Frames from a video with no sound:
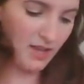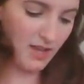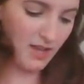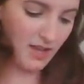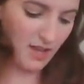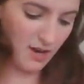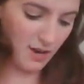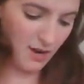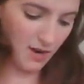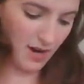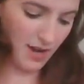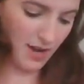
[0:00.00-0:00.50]

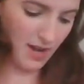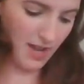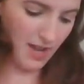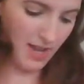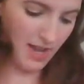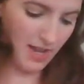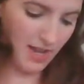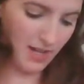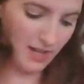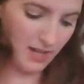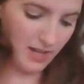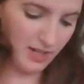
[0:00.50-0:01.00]
All right,
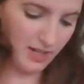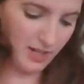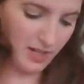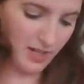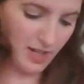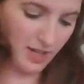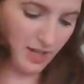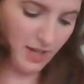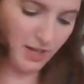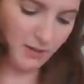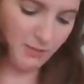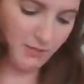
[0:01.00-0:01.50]
and
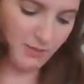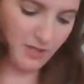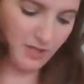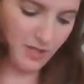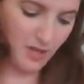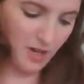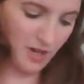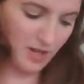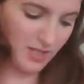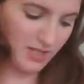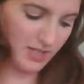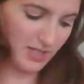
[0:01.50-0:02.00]
it was
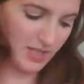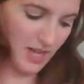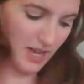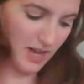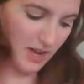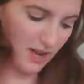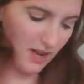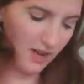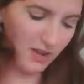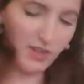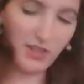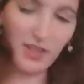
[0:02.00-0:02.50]
on
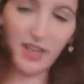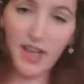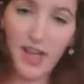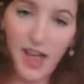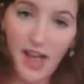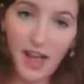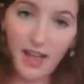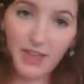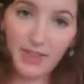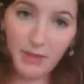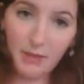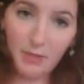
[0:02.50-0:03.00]
sale
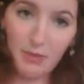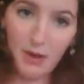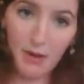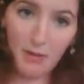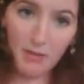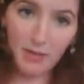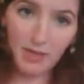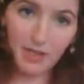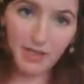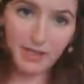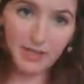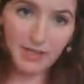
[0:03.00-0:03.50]
at the
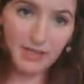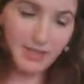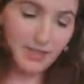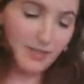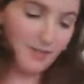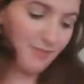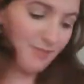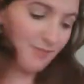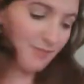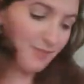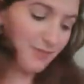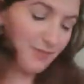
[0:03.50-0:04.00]

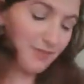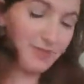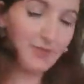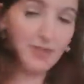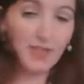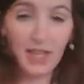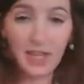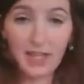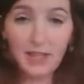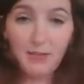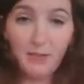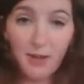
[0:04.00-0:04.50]
Publix.
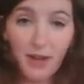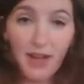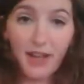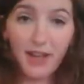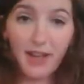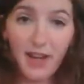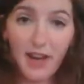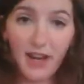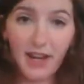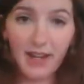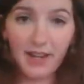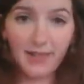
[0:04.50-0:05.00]
That's why I
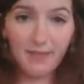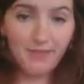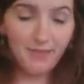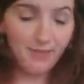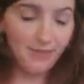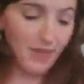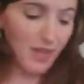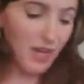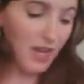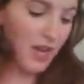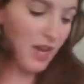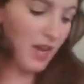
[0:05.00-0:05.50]
got it.
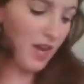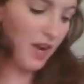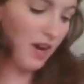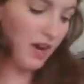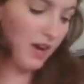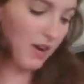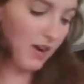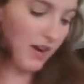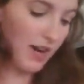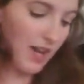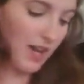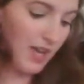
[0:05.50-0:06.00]

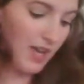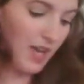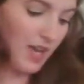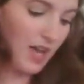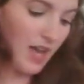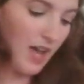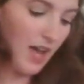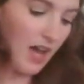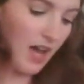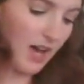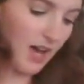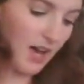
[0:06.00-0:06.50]
All right.
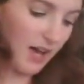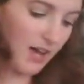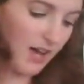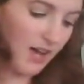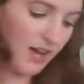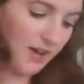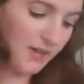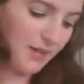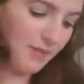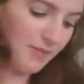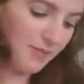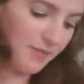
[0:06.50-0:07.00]

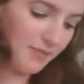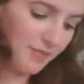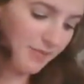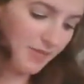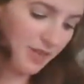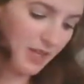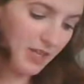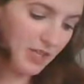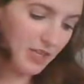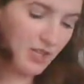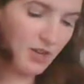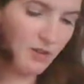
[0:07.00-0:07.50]

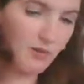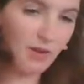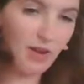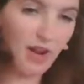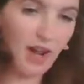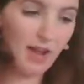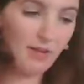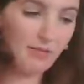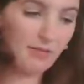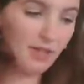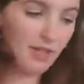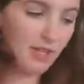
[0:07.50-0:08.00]
So what
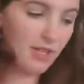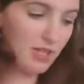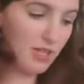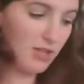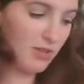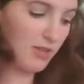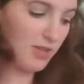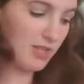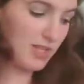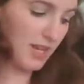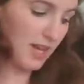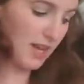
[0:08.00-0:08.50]
I'm going to do
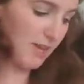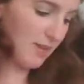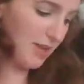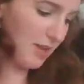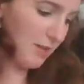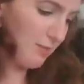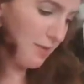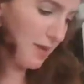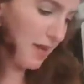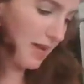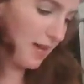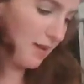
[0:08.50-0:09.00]
is I need
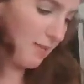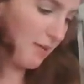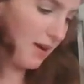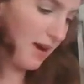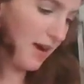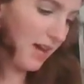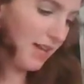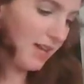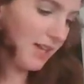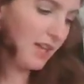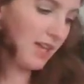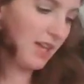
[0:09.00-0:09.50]
pita
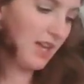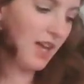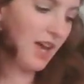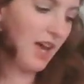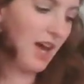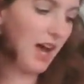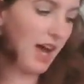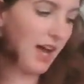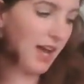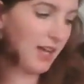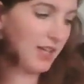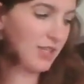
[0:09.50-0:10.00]
bread.
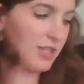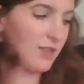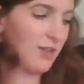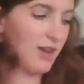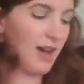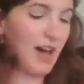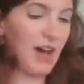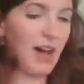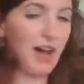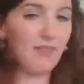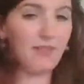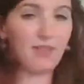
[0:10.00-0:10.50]
I also
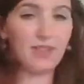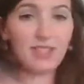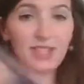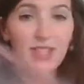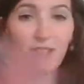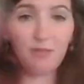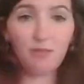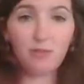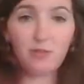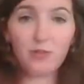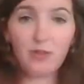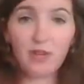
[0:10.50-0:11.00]
have
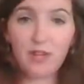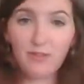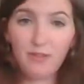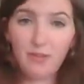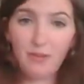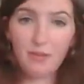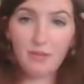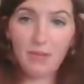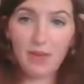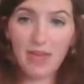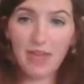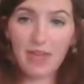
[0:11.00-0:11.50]
some sort of a
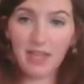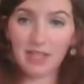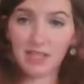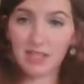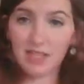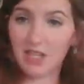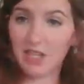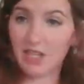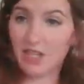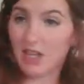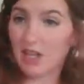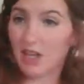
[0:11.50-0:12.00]

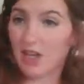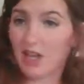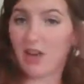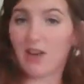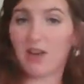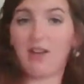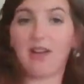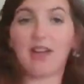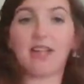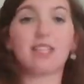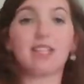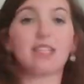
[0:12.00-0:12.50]
meat. All
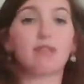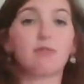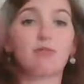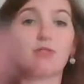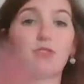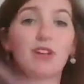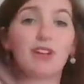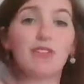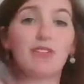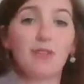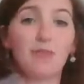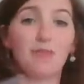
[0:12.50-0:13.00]
right, some
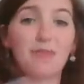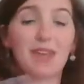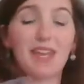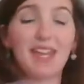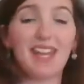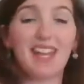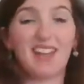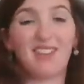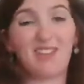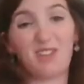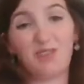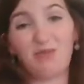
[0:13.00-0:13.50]
sort of a meat.
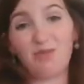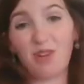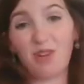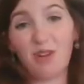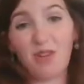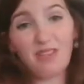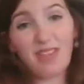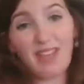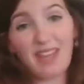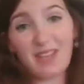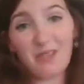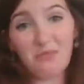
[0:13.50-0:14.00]
If you
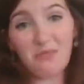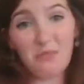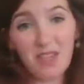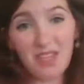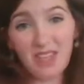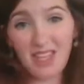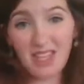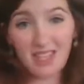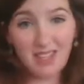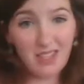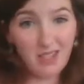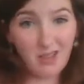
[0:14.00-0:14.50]
don't like meat,
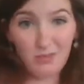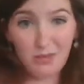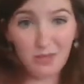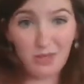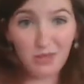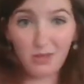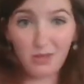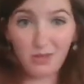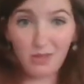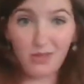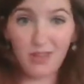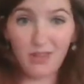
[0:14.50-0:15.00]
that's
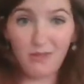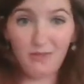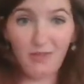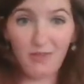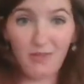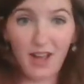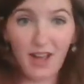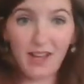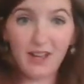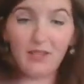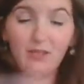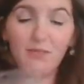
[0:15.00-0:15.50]
absolutely
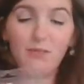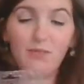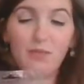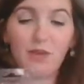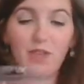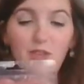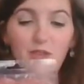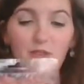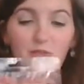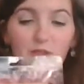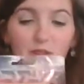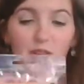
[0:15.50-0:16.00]
fine. But
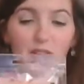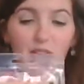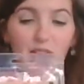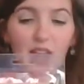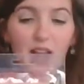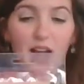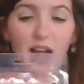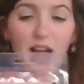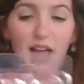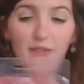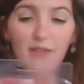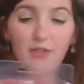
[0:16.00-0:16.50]
you can.
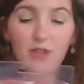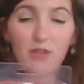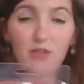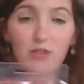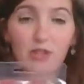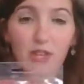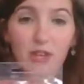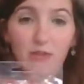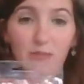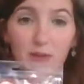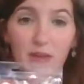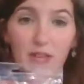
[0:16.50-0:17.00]
I have
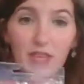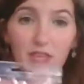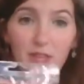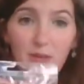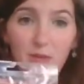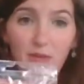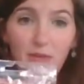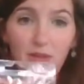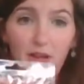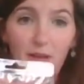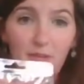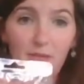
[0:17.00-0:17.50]
usually a meat to
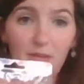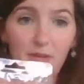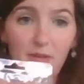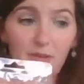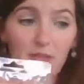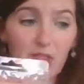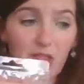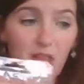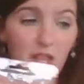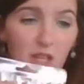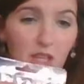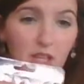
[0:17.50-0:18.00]
provide me
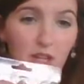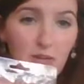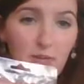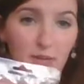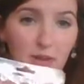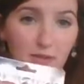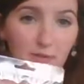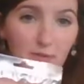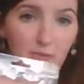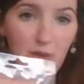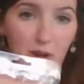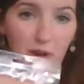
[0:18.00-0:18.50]
with a little
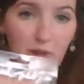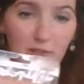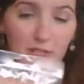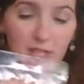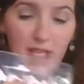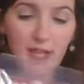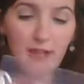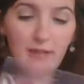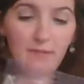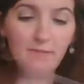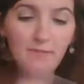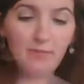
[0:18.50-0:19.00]
bit of
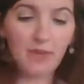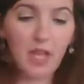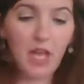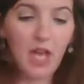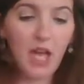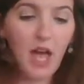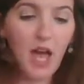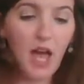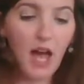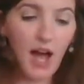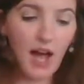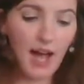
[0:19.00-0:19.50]
protein.
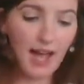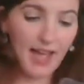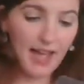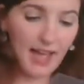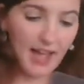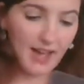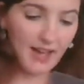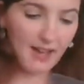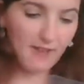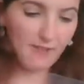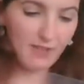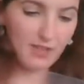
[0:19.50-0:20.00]
I
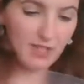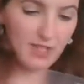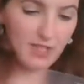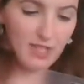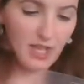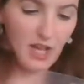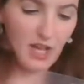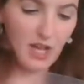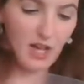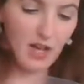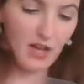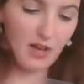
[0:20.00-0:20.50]
have
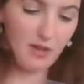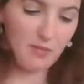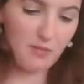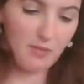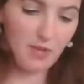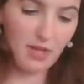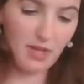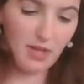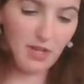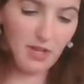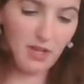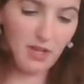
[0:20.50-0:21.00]
some